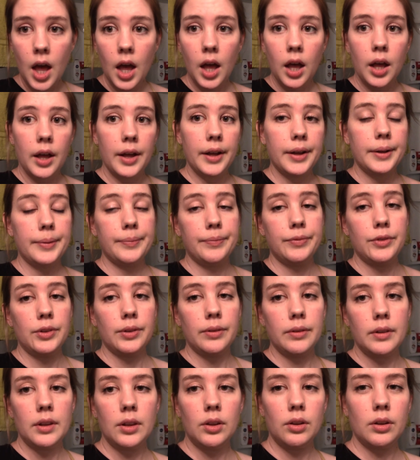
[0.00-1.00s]

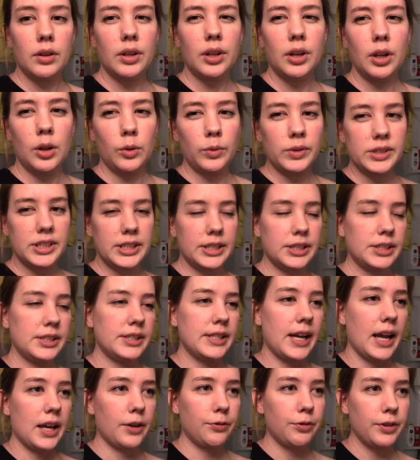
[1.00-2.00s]
You can always
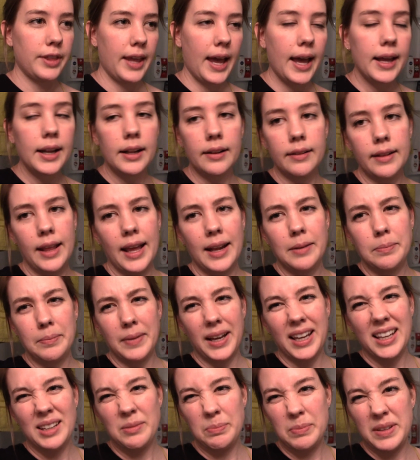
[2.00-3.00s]
check for that, and that
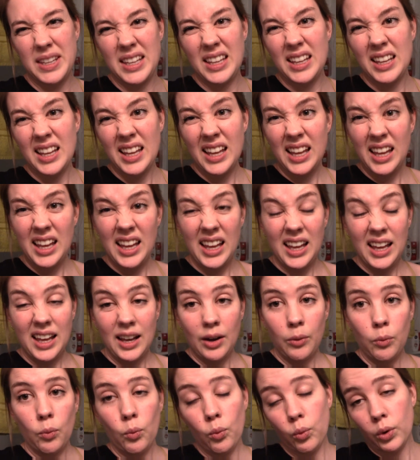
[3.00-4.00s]
might be
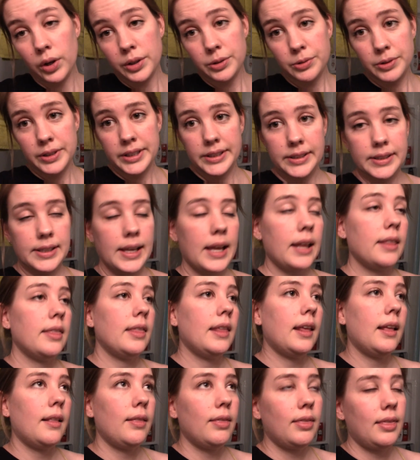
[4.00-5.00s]
one risk. And
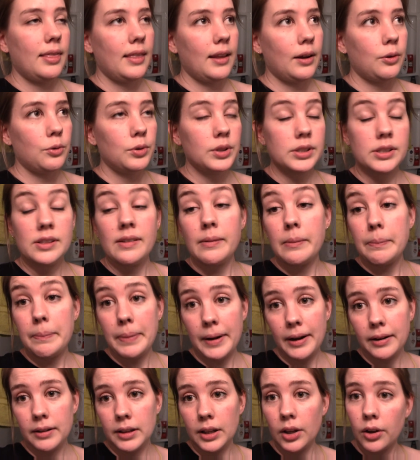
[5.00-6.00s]
then there was
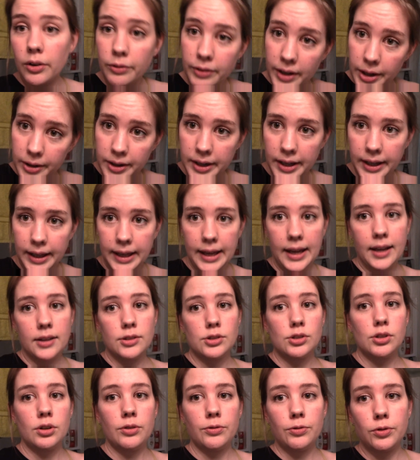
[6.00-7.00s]
apparently ovarian
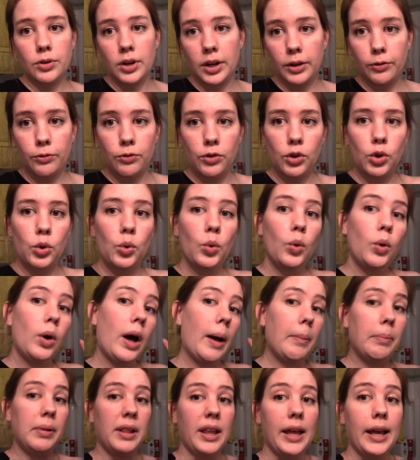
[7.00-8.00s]
cancer for if you
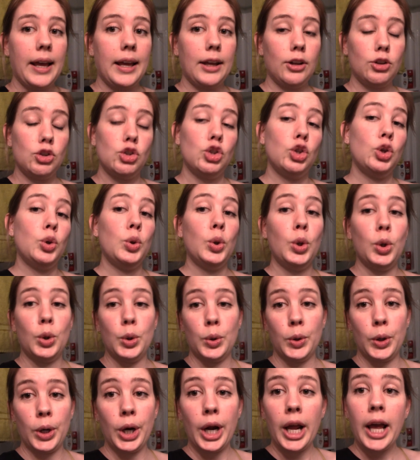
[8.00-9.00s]
apply it to
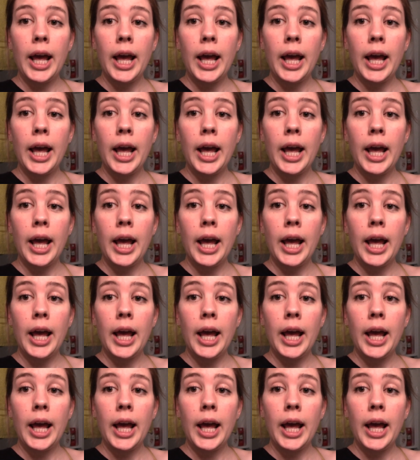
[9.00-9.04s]
your